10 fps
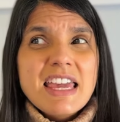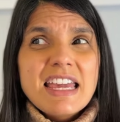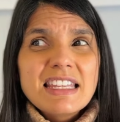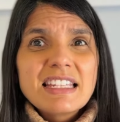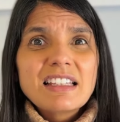
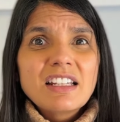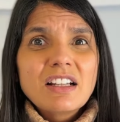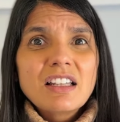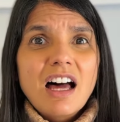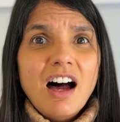it's a
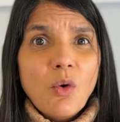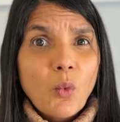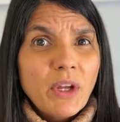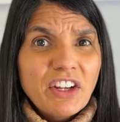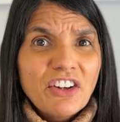little
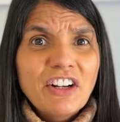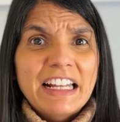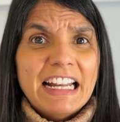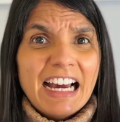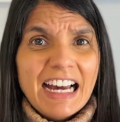weird
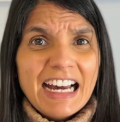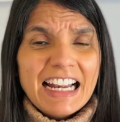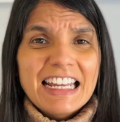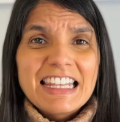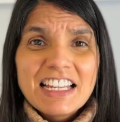and
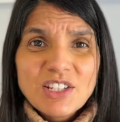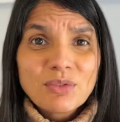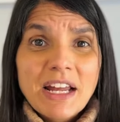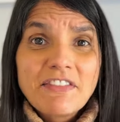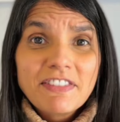odd, that's a
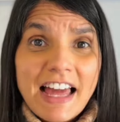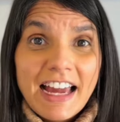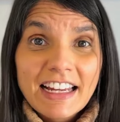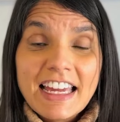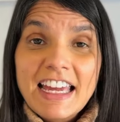red flag.